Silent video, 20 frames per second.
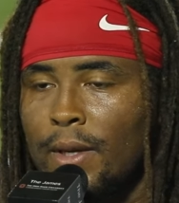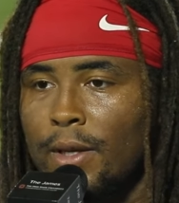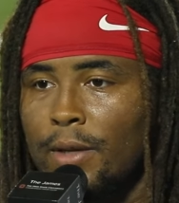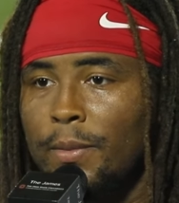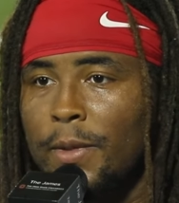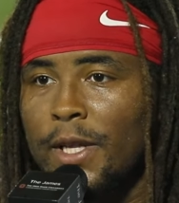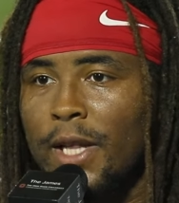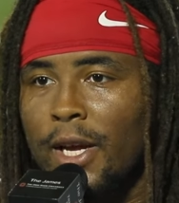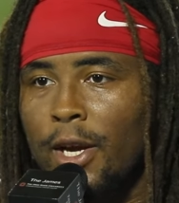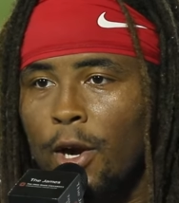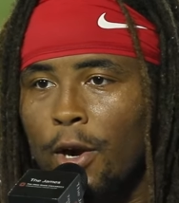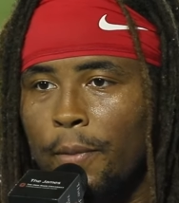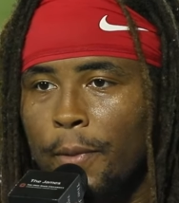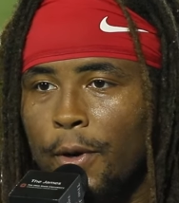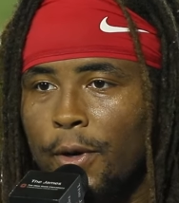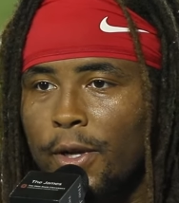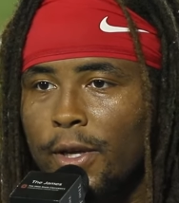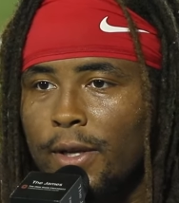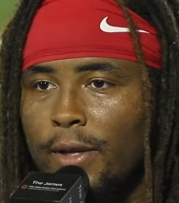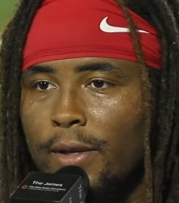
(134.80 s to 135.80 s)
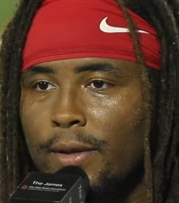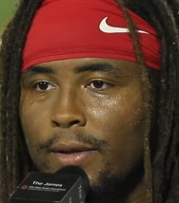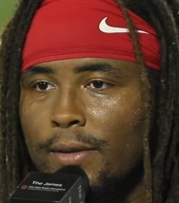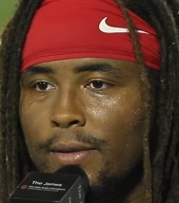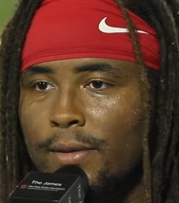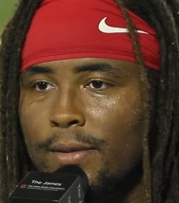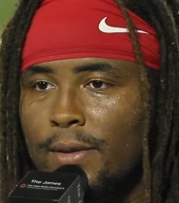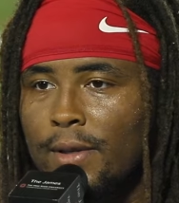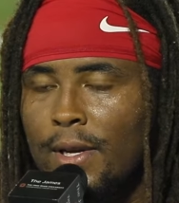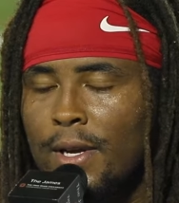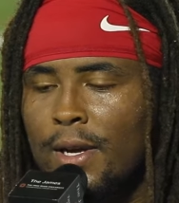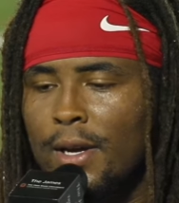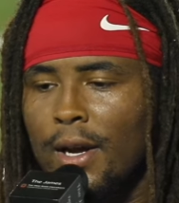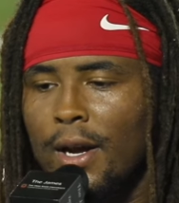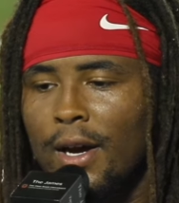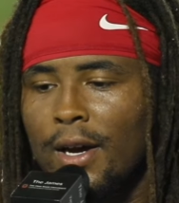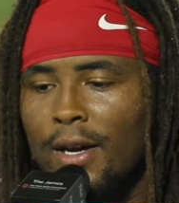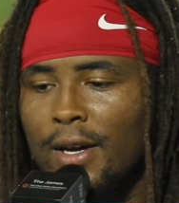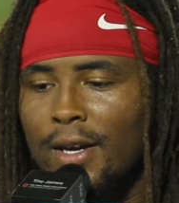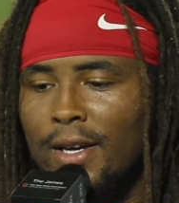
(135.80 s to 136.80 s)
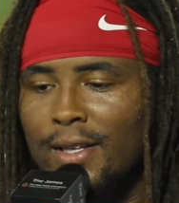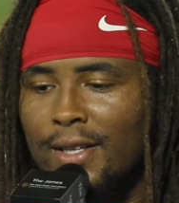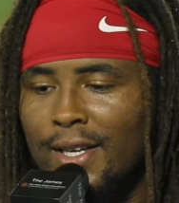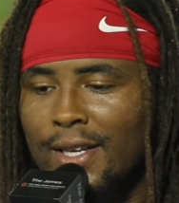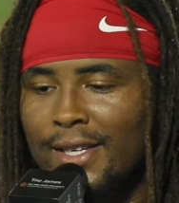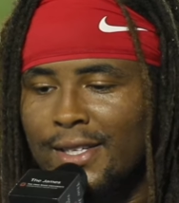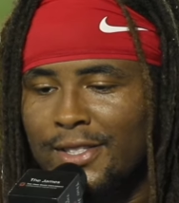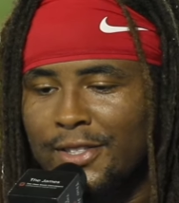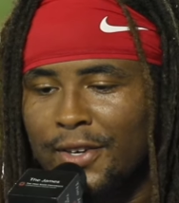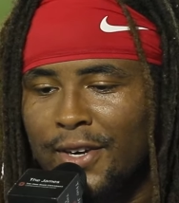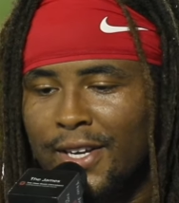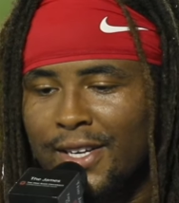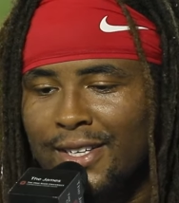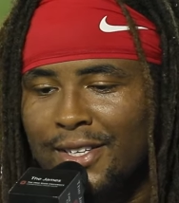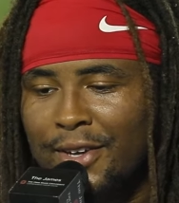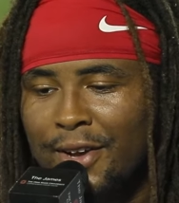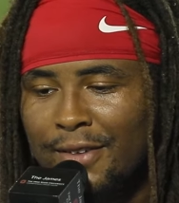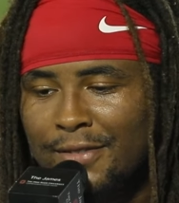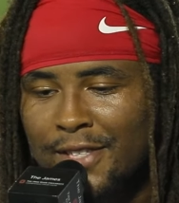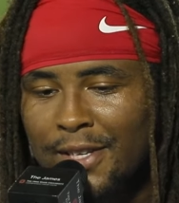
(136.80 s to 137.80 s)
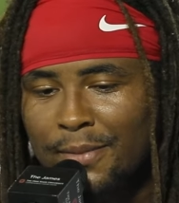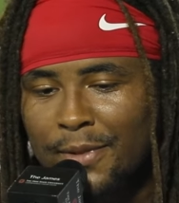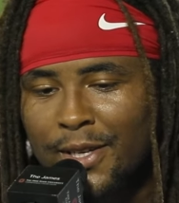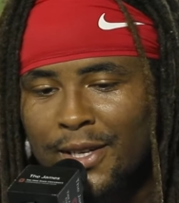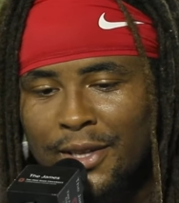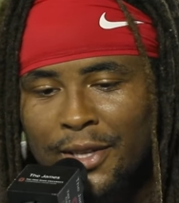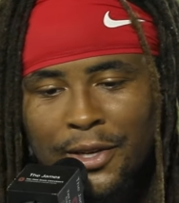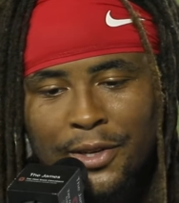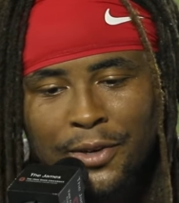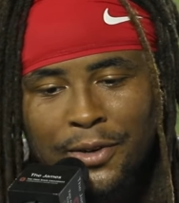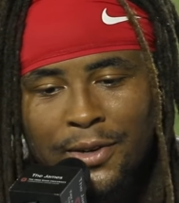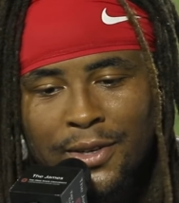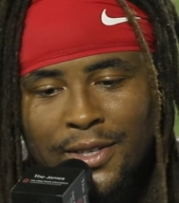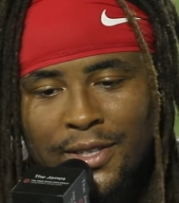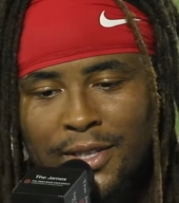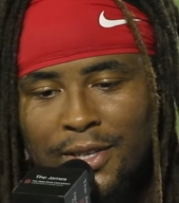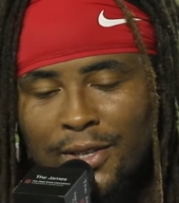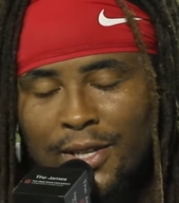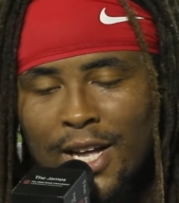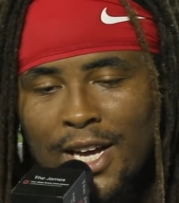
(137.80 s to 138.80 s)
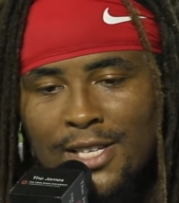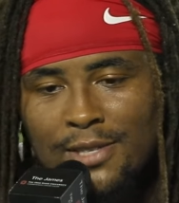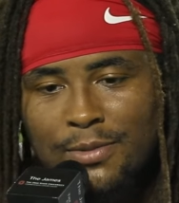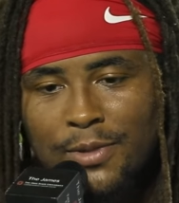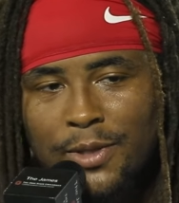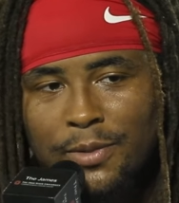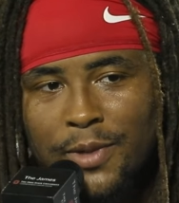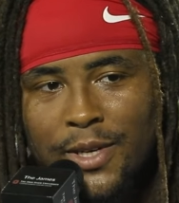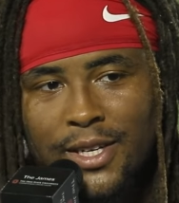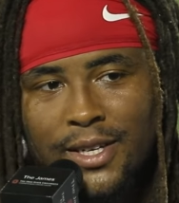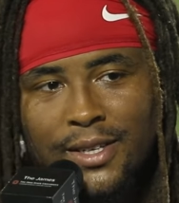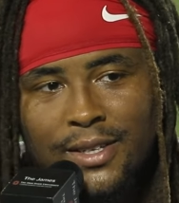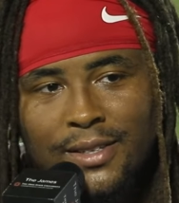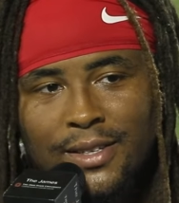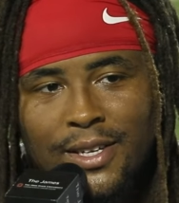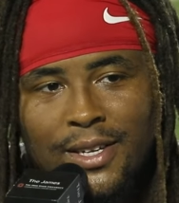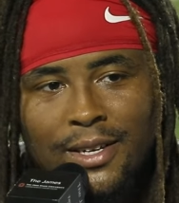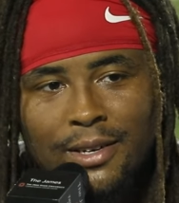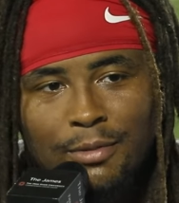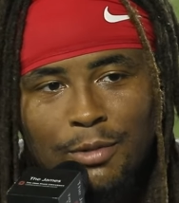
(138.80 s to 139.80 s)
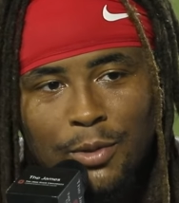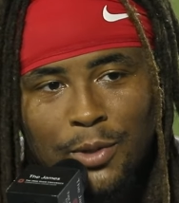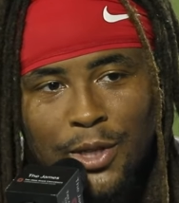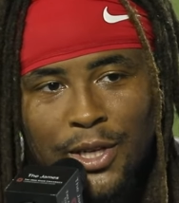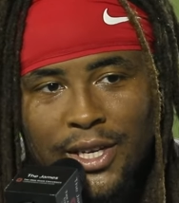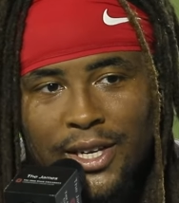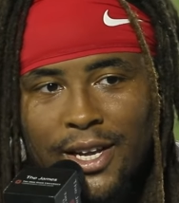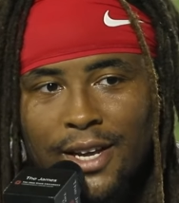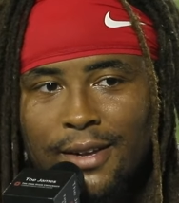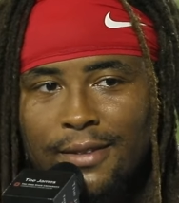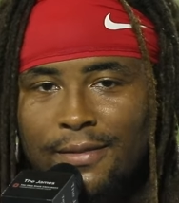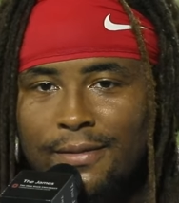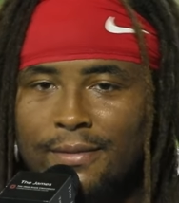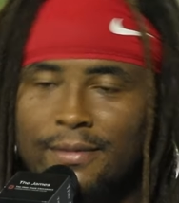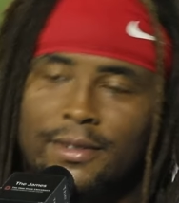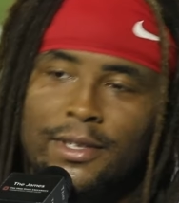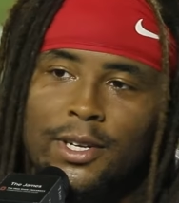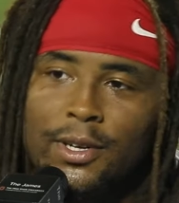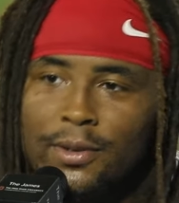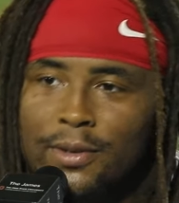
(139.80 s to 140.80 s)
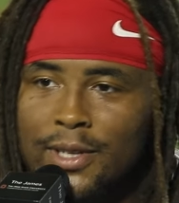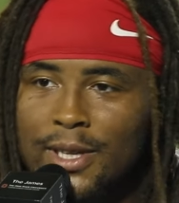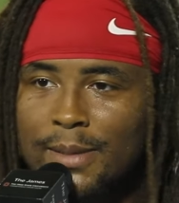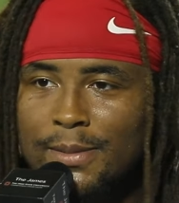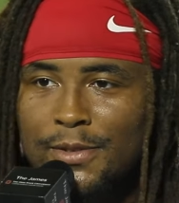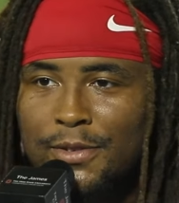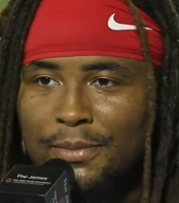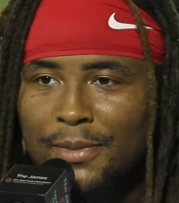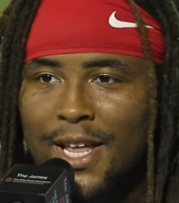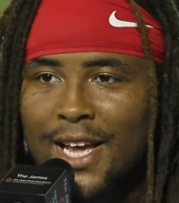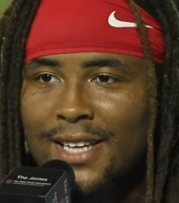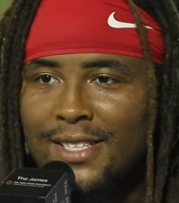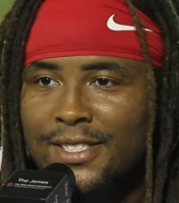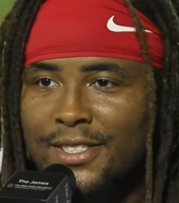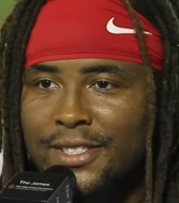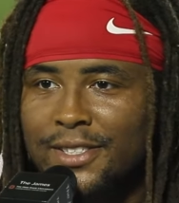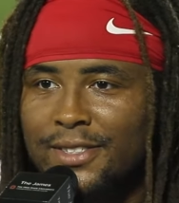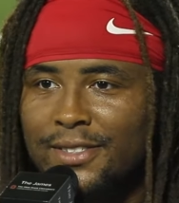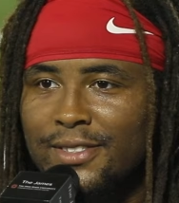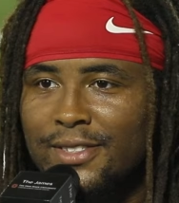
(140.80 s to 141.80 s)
You mean like our opponent? I think it's great. You have something to look on. You know, last week we were looking at, you know, clips from last year.